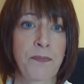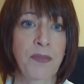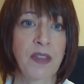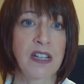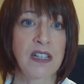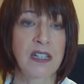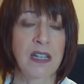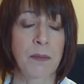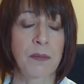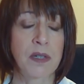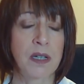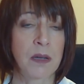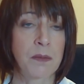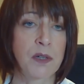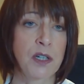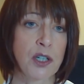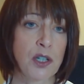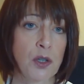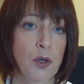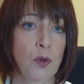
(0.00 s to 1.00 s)

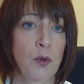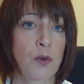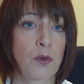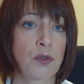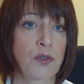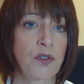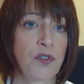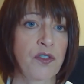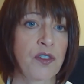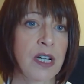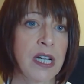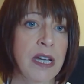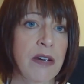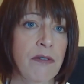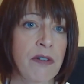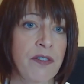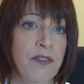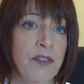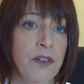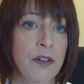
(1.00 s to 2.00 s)
sometimes scornfully
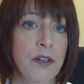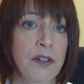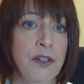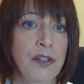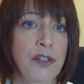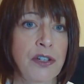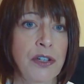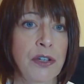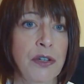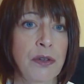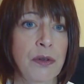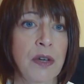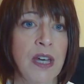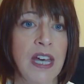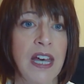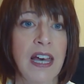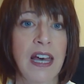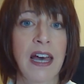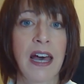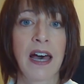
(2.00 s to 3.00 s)
referred to
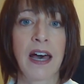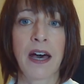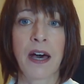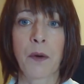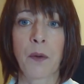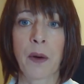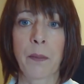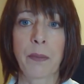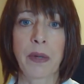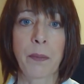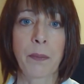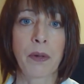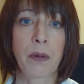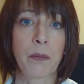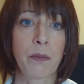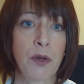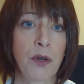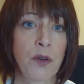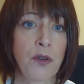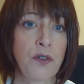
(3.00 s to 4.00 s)
when people
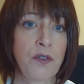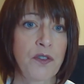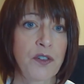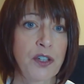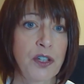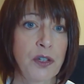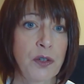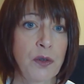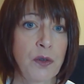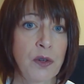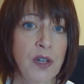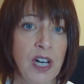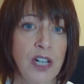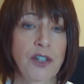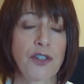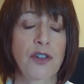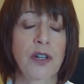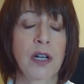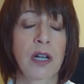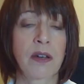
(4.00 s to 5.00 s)
move to
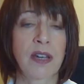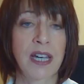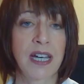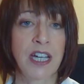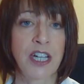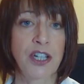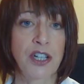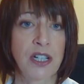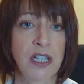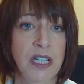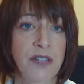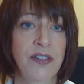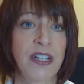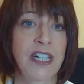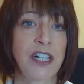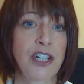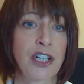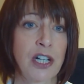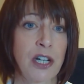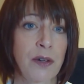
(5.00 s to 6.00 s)
country locations,
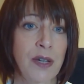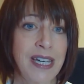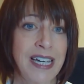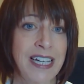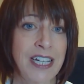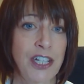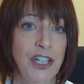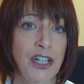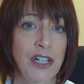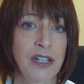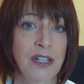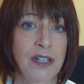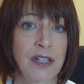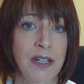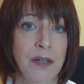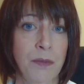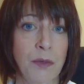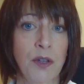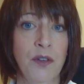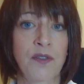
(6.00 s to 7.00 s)
village locations,
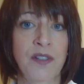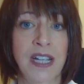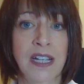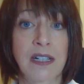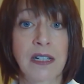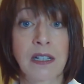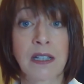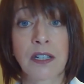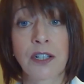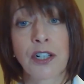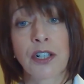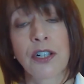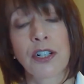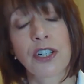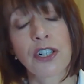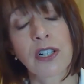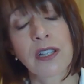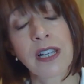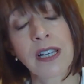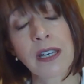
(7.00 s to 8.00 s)
and move next to the
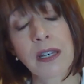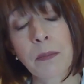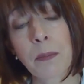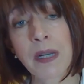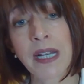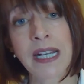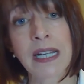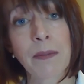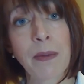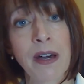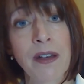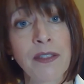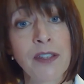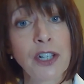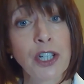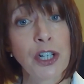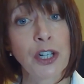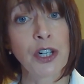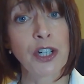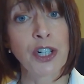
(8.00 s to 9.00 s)
church and then complain about the
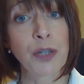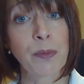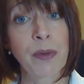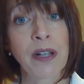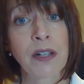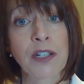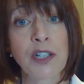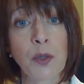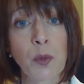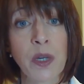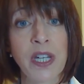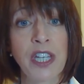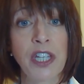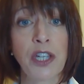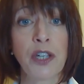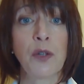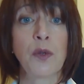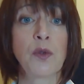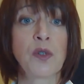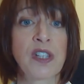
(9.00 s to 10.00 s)
church bells. We
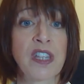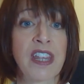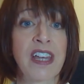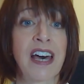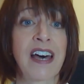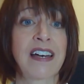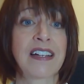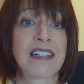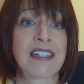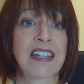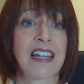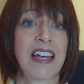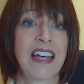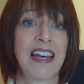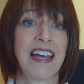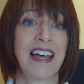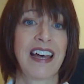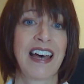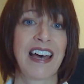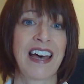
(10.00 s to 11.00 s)
use that
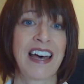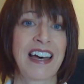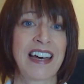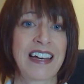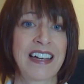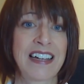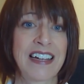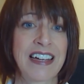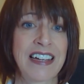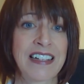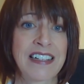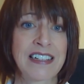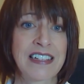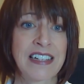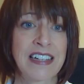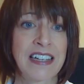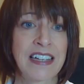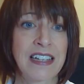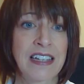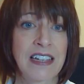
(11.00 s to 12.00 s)
as
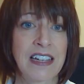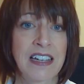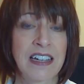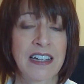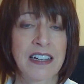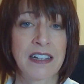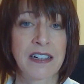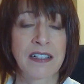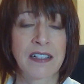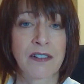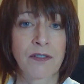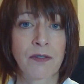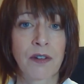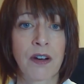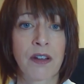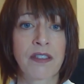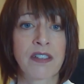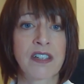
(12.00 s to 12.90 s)
a rather